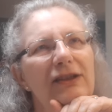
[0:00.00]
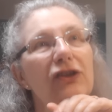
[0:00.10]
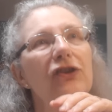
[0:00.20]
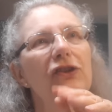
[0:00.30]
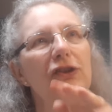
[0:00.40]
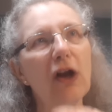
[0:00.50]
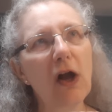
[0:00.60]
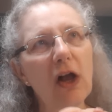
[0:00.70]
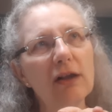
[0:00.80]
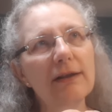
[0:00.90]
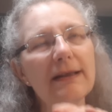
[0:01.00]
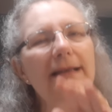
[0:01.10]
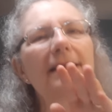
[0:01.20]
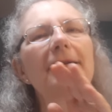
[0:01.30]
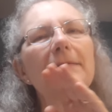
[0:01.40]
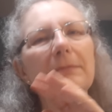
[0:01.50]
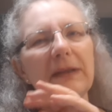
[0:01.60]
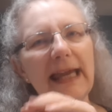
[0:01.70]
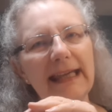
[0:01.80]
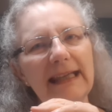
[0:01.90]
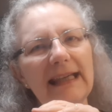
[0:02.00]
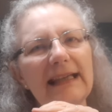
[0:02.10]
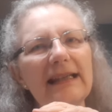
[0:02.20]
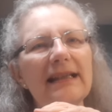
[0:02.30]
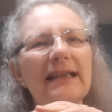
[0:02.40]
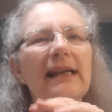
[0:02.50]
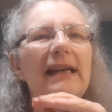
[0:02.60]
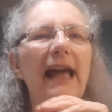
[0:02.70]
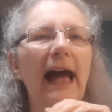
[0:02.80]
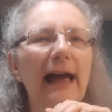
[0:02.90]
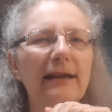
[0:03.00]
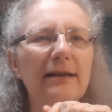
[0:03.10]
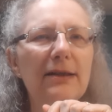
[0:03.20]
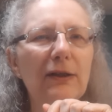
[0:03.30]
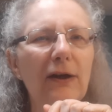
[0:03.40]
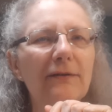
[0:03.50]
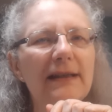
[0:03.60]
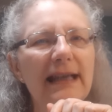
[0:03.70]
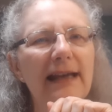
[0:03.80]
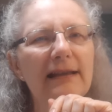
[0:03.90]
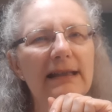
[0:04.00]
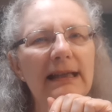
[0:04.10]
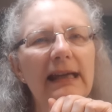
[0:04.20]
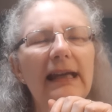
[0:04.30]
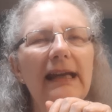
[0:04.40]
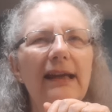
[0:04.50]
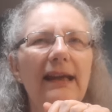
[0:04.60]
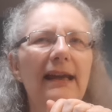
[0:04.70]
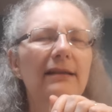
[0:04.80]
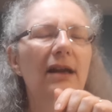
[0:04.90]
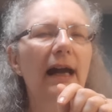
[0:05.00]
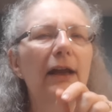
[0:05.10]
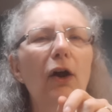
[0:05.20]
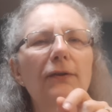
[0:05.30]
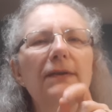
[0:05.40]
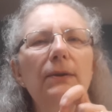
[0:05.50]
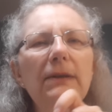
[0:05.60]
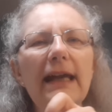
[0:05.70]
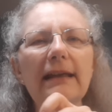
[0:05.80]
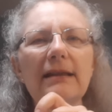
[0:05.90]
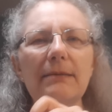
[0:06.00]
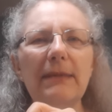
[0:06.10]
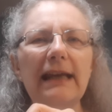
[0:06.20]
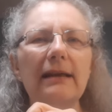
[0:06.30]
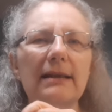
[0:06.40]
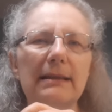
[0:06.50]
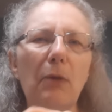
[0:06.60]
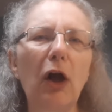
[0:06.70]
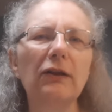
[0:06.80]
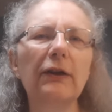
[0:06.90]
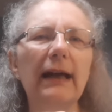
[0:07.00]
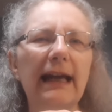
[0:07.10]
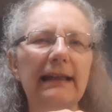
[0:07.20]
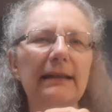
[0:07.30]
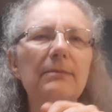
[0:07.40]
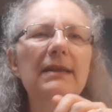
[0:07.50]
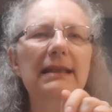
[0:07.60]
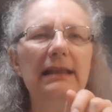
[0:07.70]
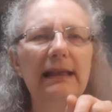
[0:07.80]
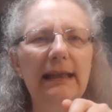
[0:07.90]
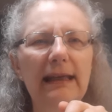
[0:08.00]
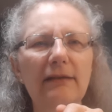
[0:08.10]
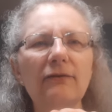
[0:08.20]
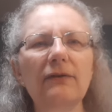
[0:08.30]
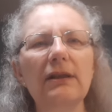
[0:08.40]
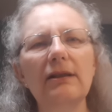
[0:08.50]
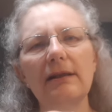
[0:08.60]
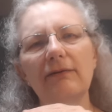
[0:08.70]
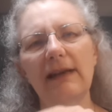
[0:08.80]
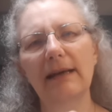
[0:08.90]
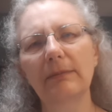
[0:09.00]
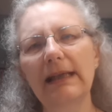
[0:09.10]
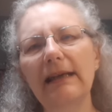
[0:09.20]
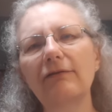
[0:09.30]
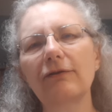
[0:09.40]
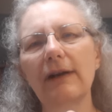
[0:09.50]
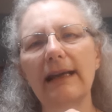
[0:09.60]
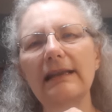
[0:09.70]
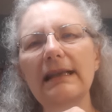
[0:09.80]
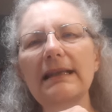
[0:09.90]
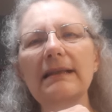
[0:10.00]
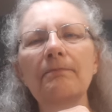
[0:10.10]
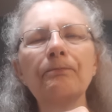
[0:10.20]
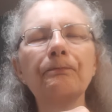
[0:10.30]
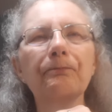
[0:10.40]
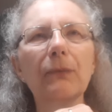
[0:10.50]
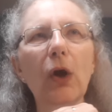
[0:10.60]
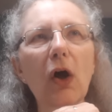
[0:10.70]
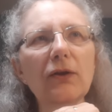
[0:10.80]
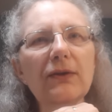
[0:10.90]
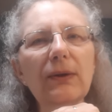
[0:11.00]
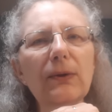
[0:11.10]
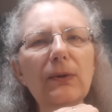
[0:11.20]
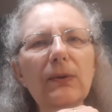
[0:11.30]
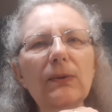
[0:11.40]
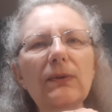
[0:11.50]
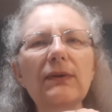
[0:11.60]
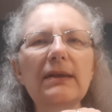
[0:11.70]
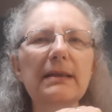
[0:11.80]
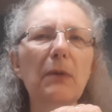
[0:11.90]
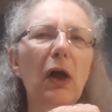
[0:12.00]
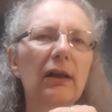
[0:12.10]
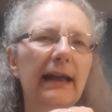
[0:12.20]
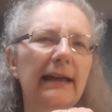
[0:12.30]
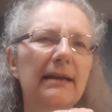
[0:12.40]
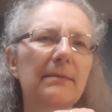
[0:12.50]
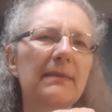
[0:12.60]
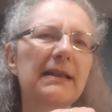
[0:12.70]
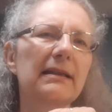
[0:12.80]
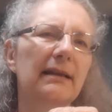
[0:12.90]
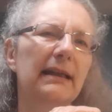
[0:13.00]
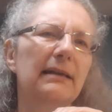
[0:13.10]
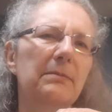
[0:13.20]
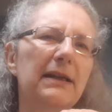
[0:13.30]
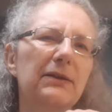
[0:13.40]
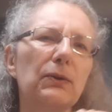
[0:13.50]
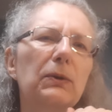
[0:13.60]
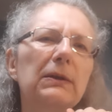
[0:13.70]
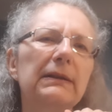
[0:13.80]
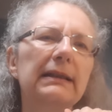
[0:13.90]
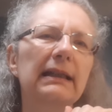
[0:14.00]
shawls, blankets, hat and scarf sets, and I also like to make smaller items to gift to family and friends. Also, the small items can be sold